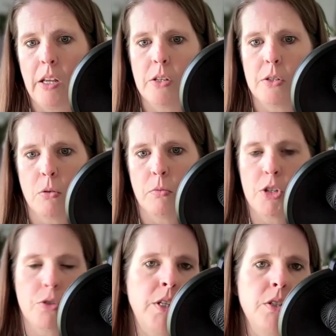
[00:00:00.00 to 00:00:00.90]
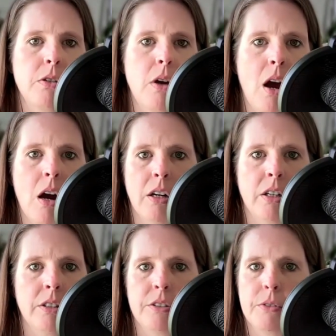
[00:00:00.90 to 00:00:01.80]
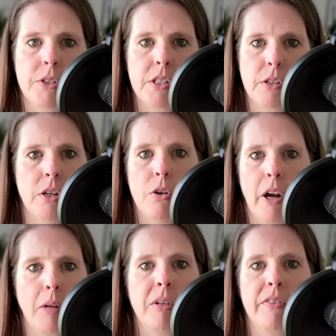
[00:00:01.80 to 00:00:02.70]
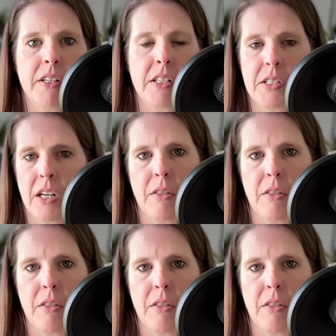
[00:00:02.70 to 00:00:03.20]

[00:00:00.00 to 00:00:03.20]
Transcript: So retreats are still incredibly fantastic.